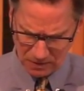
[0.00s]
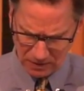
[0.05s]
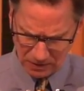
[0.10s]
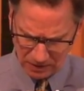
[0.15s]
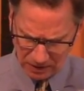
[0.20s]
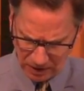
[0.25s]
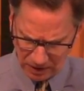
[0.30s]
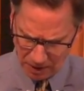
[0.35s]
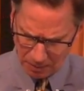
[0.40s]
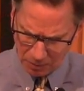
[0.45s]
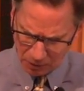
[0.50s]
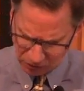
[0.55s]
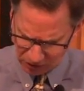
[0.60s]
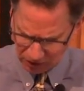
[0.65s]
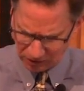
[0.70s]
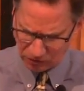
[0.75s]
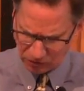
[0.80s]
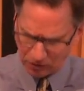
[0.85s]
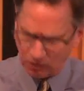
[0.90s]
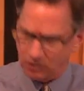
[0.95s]
The numbers
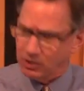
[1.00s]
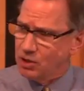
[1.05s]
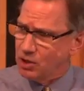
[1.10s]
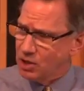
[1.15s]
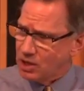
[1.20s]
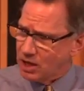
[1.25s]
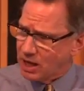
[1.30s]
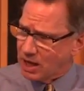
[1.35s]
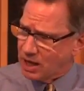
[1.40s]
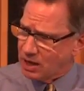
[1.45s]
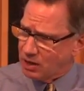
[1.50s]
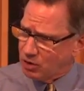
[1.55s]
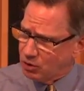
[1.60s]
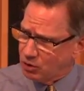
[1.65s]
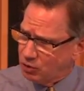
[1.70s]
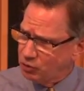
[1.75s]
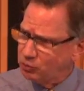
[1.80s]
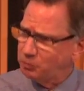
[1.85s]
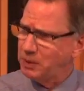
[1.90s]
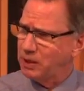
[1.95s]
as to
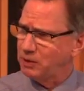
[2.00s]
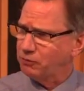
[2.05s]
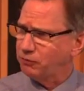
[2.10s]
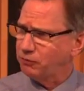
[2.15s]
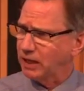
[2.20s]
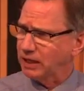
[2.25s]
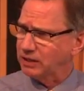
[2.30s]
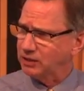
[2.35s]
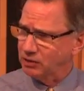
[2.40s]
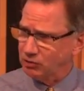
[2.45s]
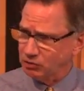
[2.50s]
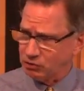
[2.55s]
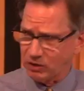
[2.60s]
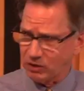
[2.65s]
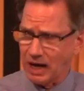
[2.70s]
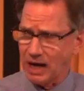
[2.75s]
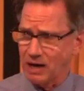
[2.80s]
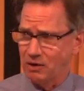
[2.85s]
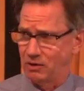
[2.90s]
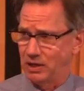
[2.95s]
who's been affected are
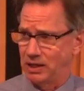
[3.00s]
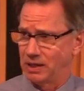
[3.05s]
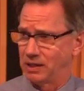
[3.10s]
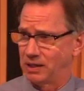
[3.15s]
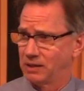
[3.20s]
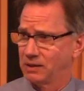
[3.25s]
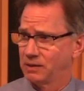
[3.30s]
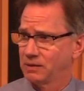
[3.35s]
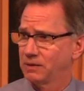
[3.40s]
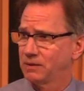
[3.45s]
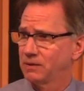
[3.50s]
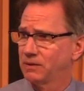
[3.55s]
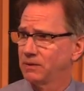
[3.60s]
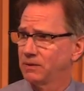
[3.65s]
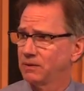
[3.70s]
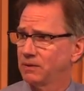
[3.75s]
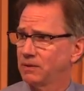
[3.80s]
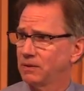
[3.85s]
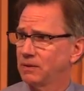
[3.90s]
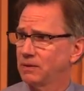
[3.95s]
staggering.
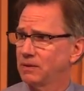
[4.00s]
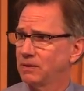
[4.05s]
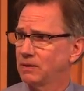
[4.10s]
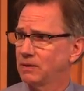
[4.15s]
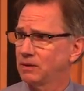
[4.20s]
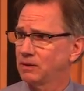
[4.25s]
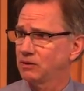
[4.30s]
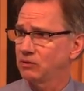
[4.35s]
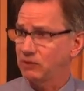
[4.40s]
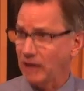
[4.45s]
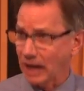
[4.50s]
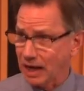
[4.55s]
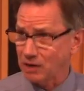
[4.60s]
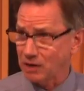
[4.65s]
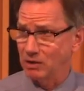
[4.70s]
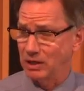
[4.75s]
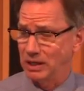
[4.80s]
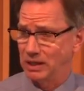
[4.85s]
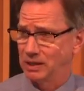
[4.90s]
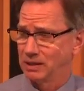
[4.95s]

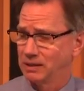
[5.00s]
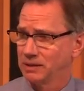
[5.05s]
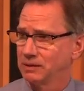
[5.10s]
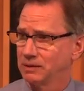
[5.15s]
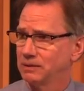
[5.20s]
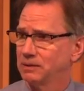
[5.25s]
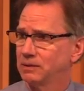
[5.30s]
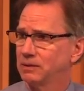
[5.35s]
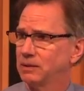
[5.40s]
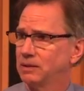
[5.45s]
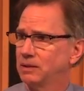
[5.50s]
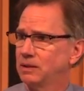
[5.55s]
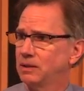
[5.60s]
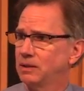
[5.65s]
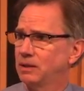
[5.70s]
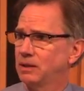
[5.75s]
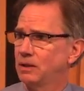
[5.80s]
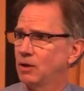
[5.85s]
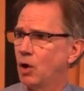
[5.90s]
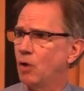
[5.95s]
Staggering.
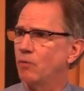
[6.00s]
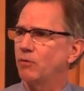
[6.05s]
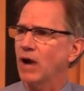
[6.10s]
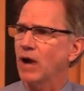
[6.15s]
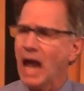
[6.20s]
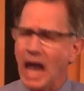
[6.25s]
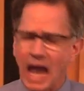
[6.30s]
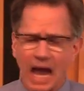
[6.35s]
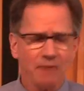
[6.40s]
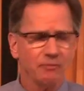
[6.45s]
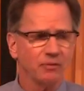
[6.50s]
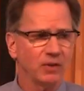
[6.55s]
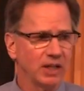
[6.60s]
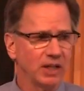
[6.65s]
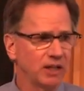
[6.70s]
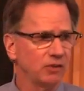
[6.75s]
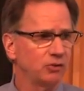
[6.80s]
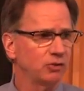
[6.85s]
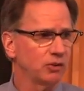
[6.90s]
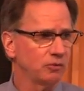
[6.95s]
Over half the
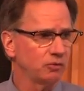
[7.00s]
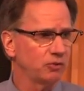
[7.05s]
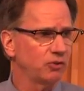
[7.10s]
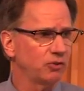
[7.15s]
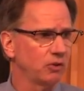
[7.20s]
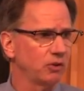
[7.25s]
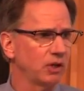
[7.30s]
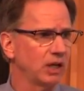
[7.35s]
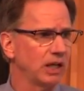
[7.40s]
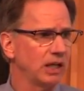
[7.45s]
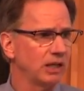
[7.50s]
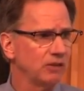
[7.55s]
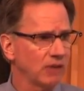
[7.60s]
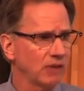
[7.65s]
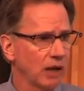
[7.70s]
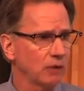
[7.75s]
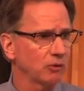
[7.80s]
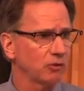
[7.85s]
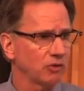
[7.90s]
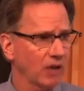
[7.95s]
nation of Syria is
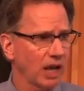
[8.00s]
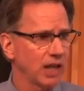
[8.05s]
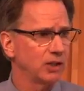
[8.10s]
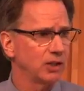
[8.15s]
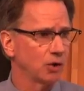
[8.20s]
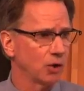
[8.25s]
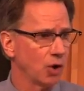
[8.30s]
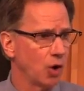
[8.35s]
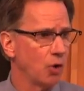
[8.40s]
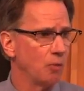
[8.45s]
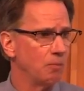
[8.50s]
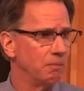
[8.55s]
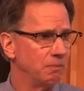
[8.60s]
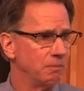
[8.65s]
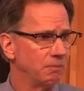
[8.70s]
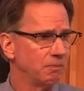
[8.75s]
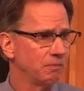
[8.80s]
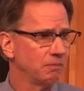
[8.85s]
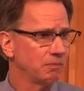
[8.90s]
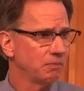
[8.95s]
outside their home
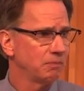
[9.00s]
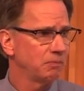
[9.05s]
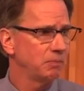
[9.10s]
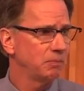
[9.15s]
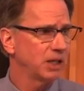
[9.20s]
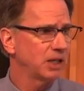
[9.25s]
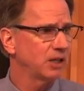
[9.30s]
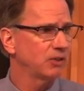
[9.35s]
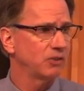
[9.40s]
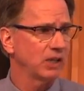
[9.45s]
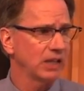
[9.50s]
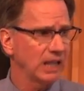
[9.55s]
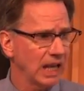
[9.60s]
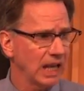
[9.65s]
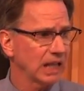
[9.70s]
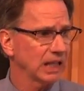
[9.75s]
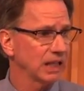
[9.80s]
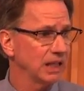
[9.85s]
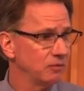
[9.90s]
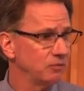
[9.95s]
because they
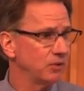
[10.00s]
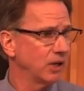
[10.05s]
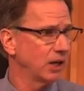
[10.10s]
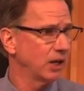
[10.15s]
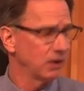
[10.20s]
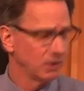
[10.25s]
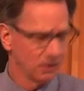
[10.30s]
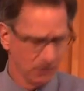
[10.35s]
can't live there.